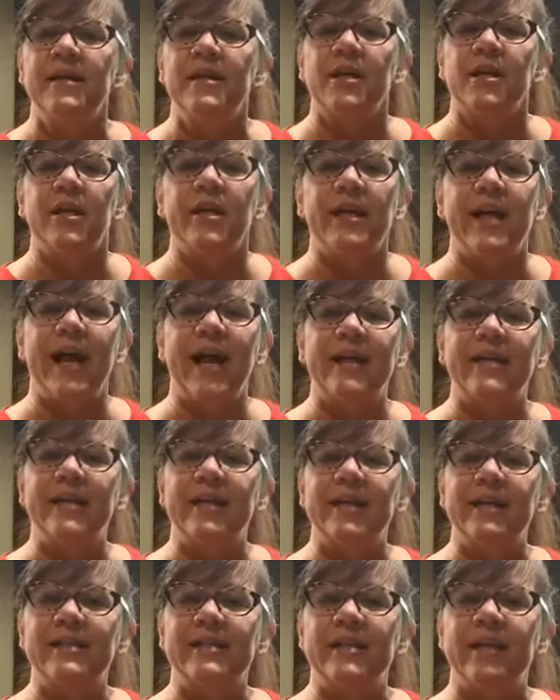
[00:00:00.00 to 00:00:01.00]
good
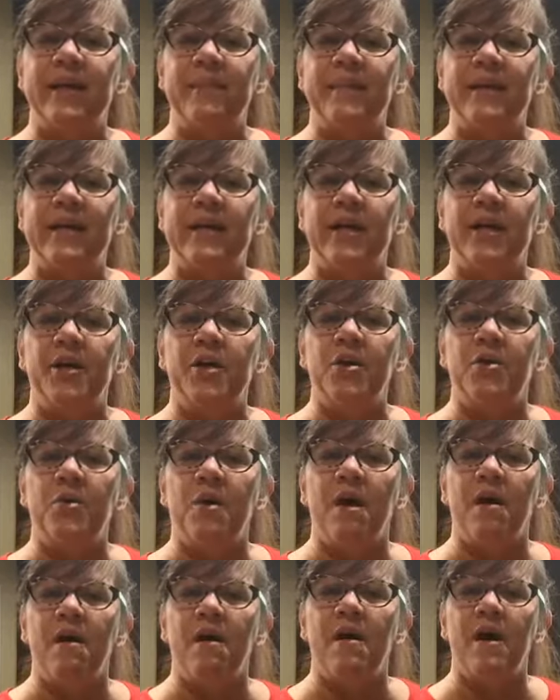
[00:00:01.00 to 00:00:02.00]
ideas, let me know
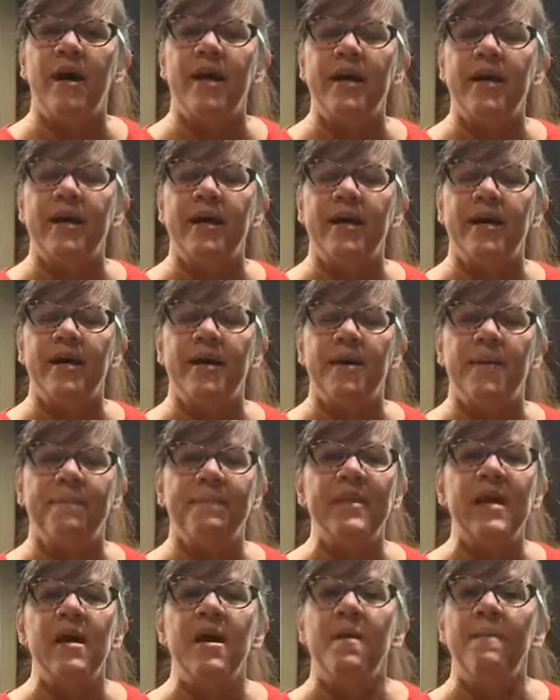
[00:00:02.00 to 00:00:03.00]
on
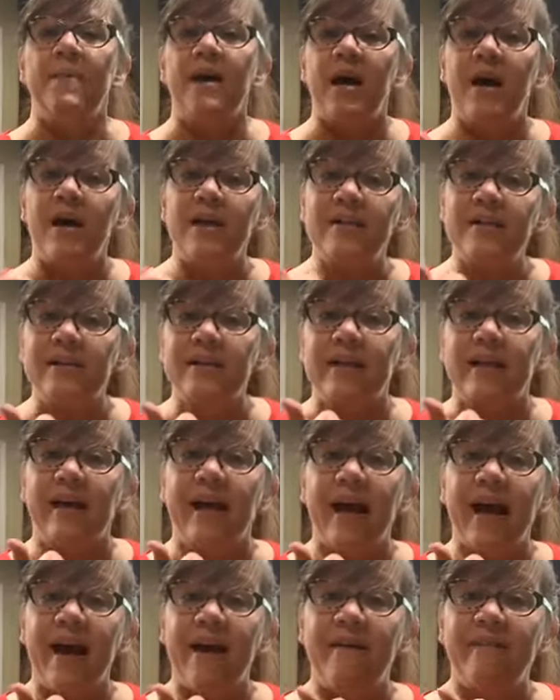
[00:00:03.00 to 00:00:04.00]
pasta.
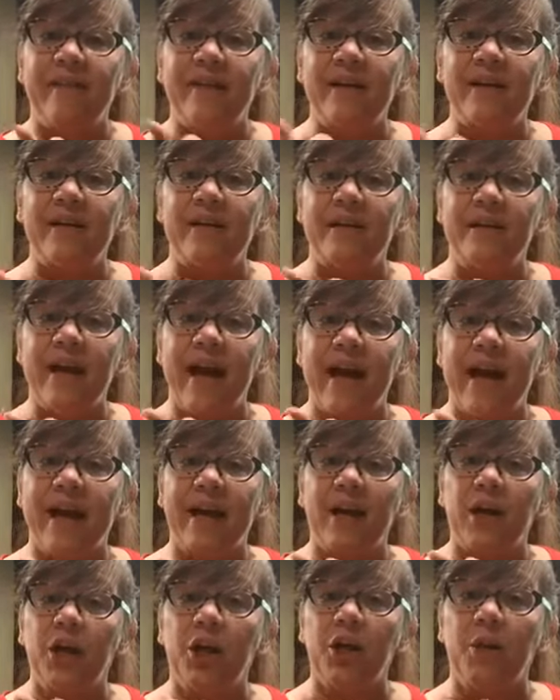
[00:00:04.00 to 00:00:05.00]
I haven't had
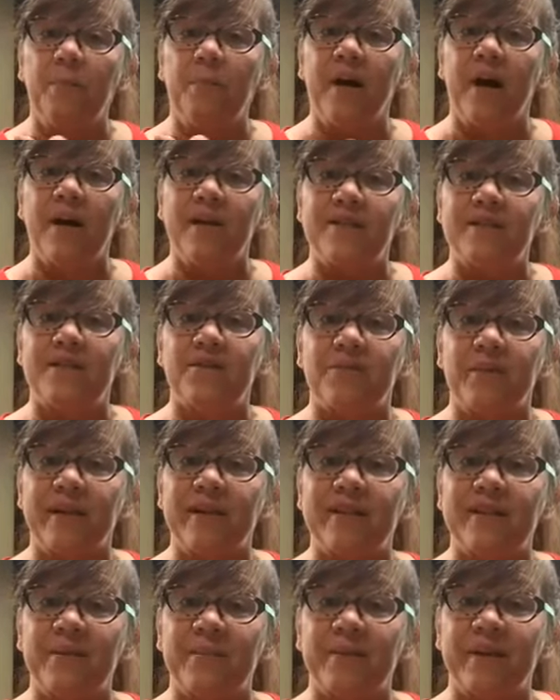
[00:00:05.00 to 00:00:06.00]
a good pasta
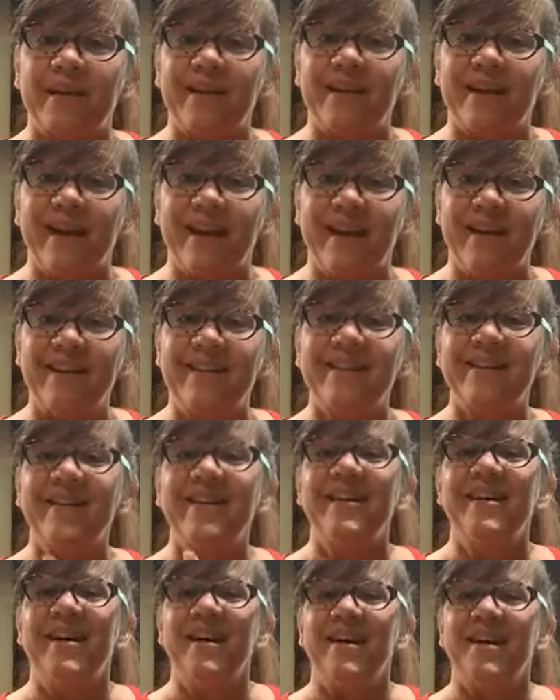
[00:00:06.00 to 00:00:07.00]
recipe yet.
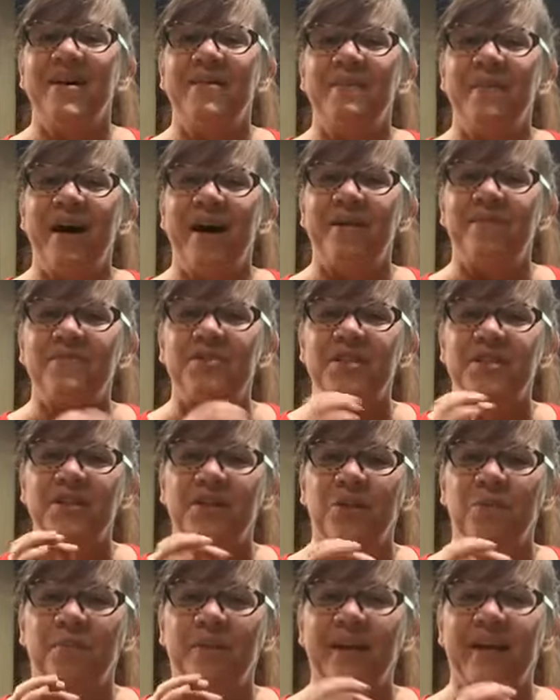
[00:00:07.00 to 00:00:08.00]
I'm
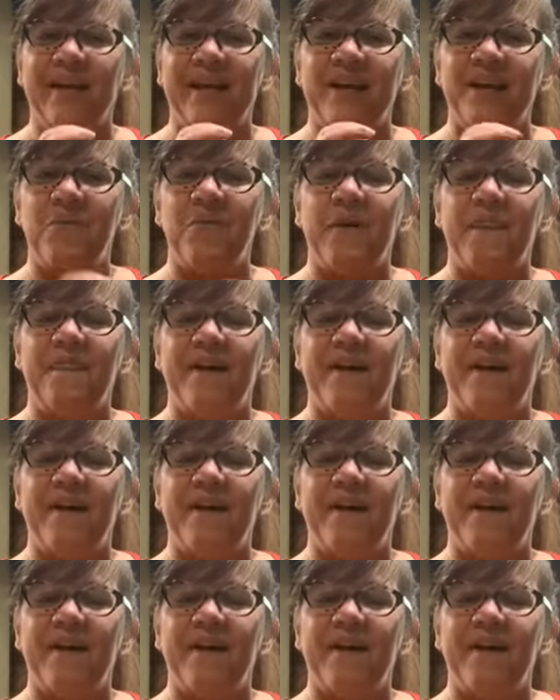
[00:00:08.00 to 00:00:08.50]
still playing with